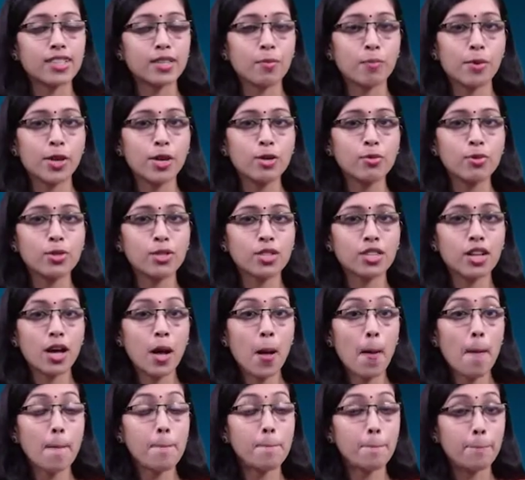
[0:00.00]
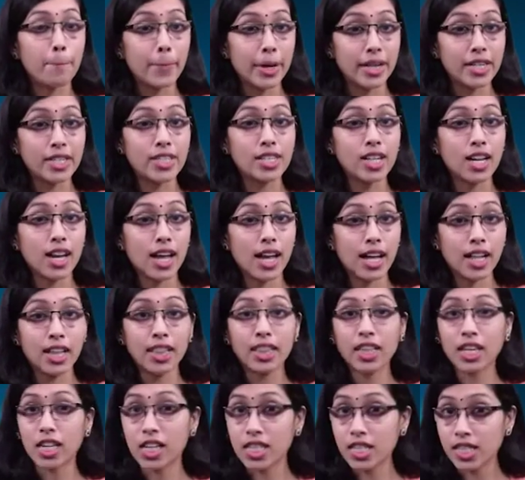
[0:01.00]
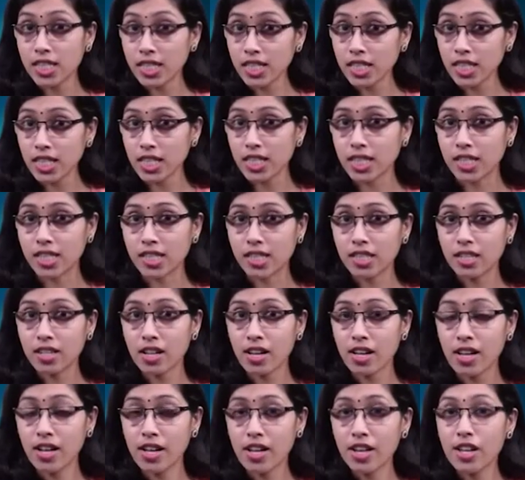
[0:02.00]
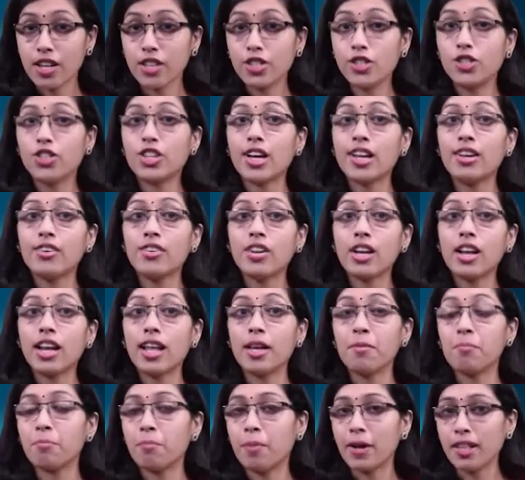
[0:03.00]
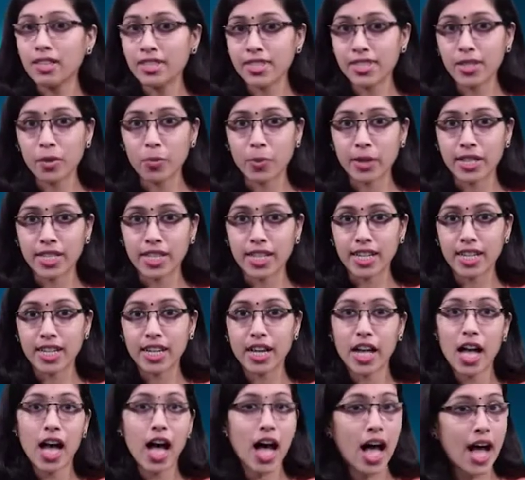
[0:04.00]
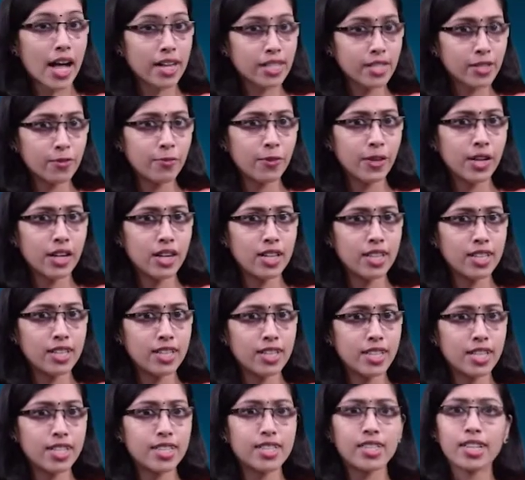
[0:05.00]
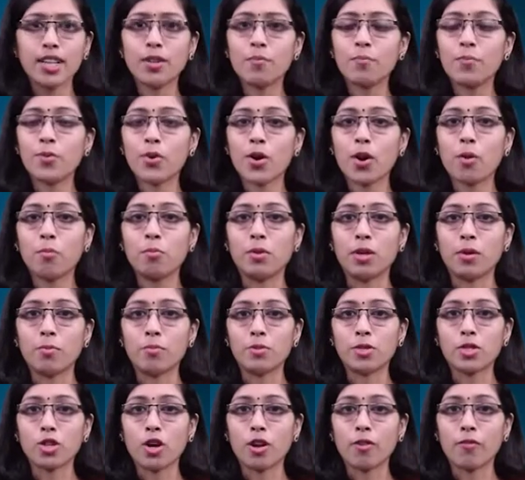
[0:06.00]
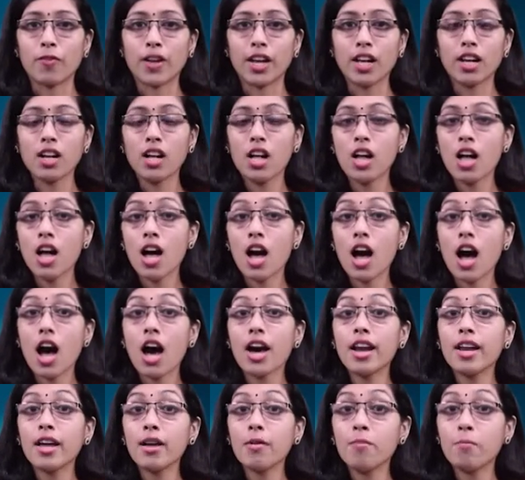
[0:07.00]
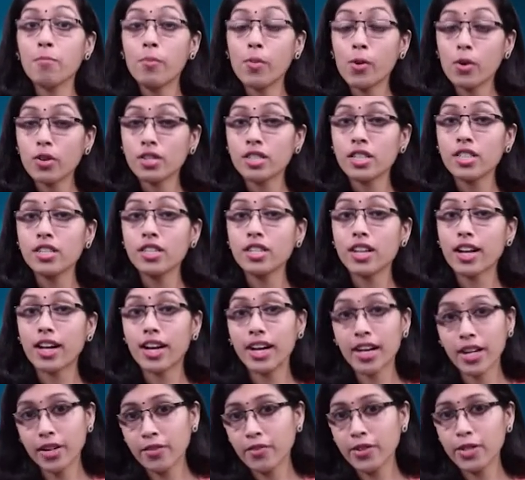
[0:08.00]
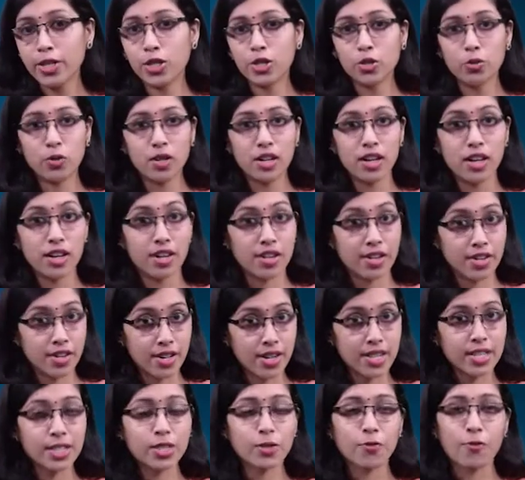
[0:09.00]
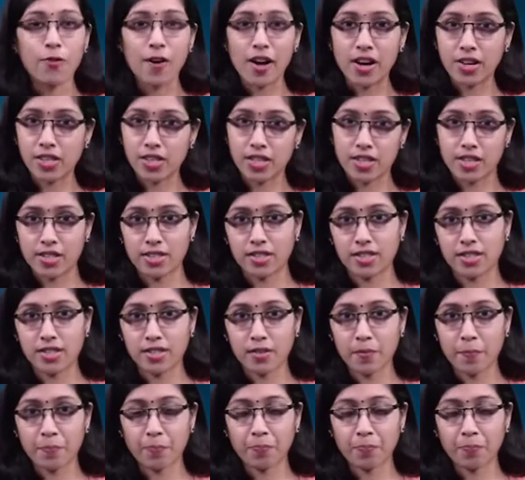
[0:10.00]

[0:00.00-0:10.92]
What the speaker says: abuse, mental health concerns, general impulsivity and difficulties in problem solving are important individual risk factors.